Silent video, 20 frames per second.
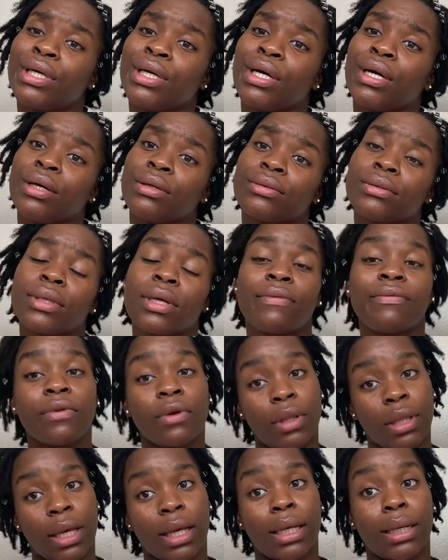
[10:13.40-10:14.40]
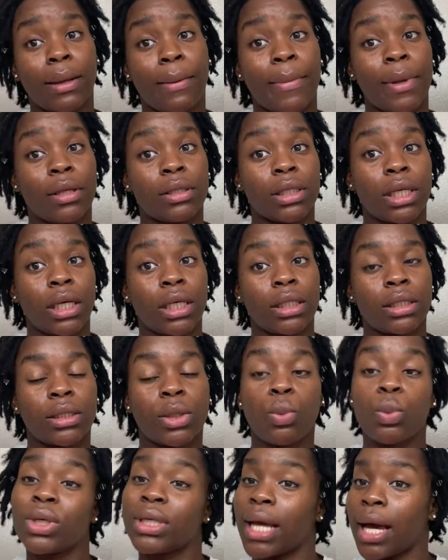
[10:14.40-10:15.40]
I was staying for like about like
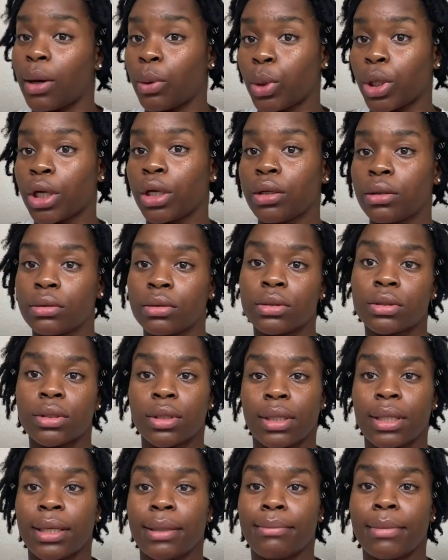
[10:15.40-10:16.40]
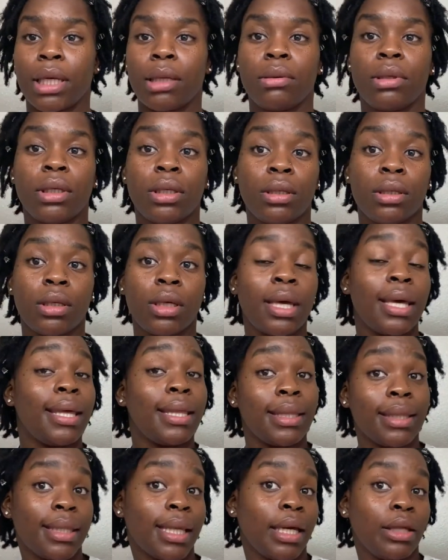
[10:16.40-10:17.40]
1 hour until like maybe
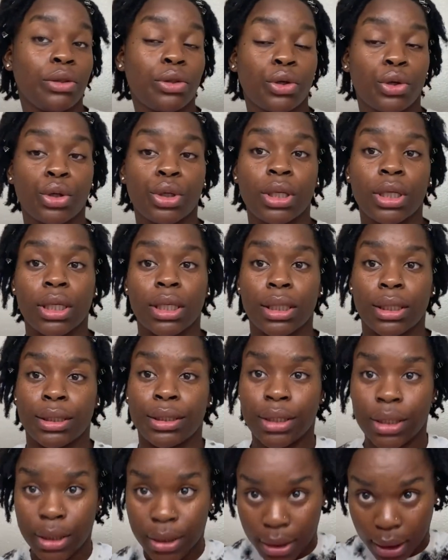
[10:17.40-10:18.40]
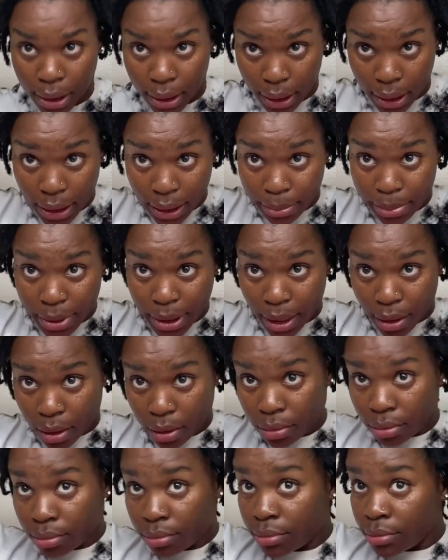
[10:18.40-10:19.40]
9:30 and take the clips
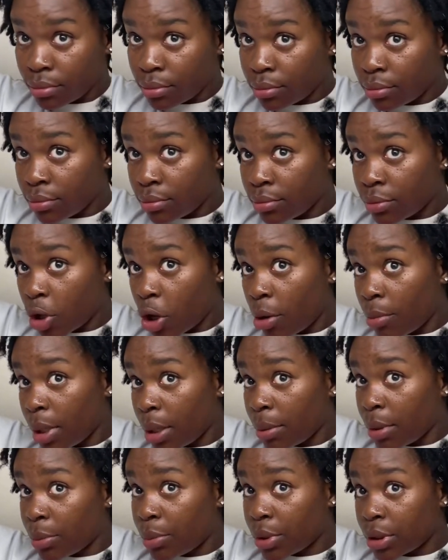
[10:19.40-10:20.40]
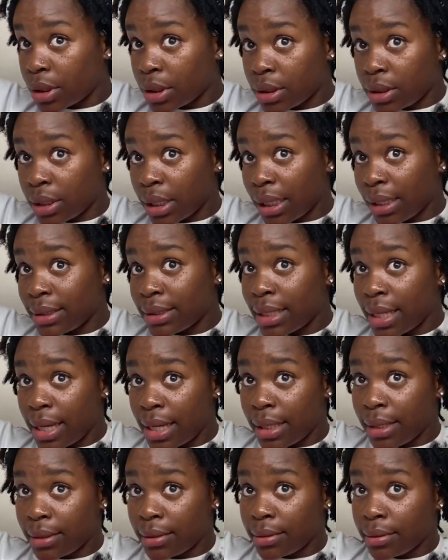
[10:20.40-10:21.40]
out. Or maybe push it to like
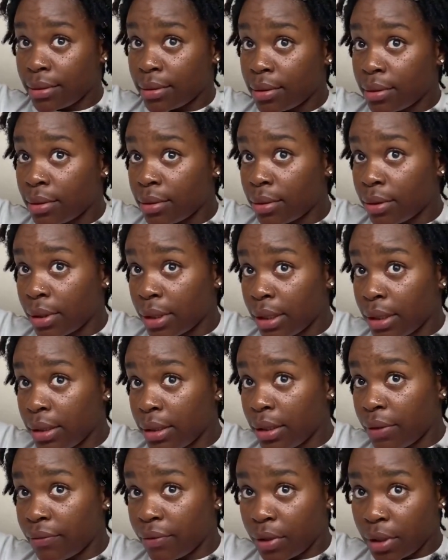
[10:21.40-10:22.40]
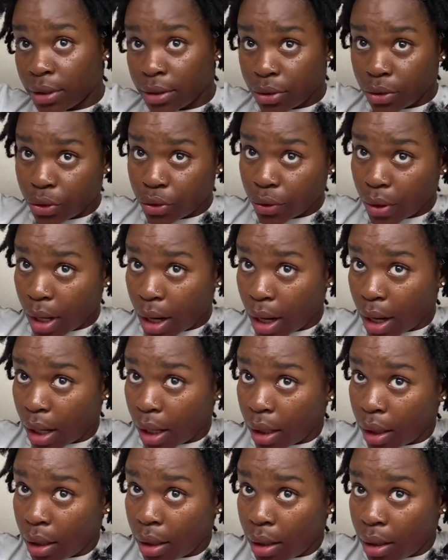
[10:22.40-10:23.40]
10 when if it doesn't dry,
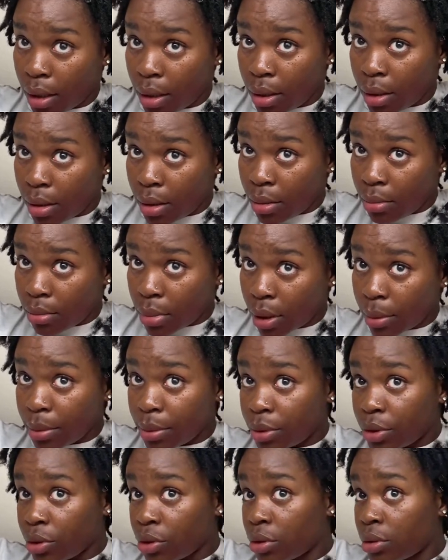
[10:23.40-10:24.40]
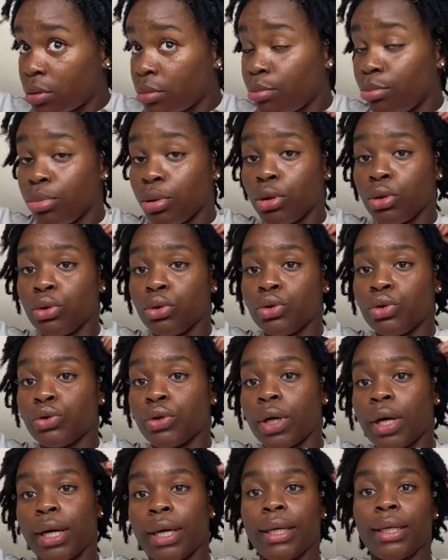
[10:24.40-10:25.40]
probably just blow
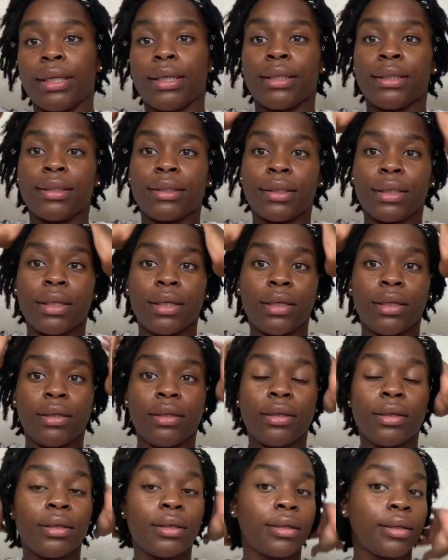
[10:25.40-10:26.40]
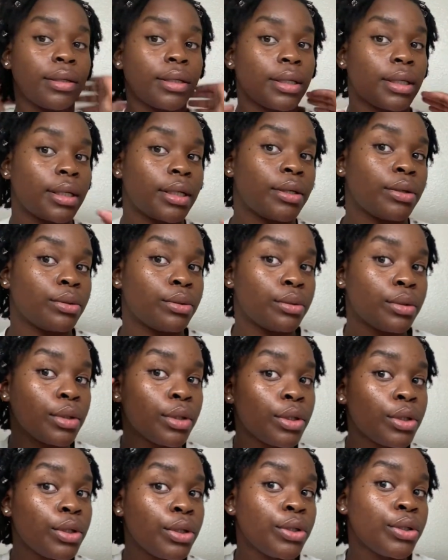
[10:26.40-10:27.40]
dry it and I'll
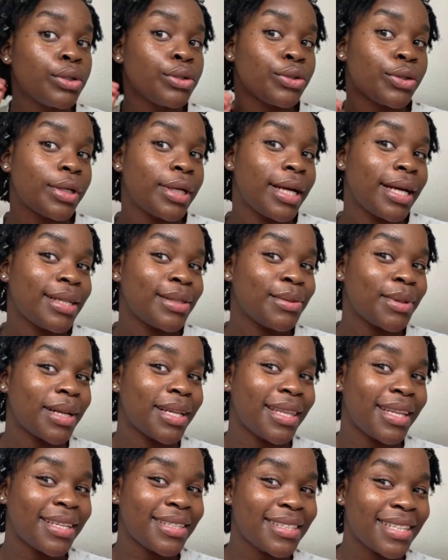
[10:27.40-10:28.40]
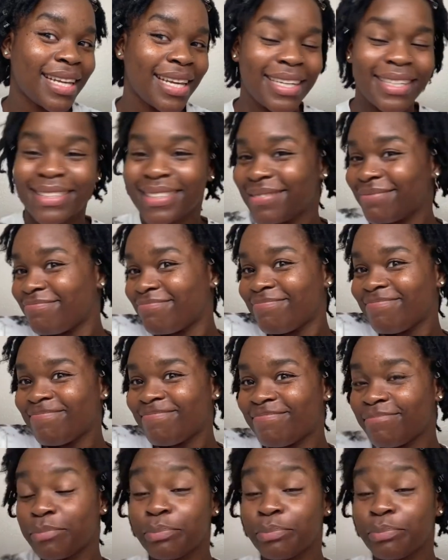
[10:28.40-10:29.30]
show you guys what it looks like.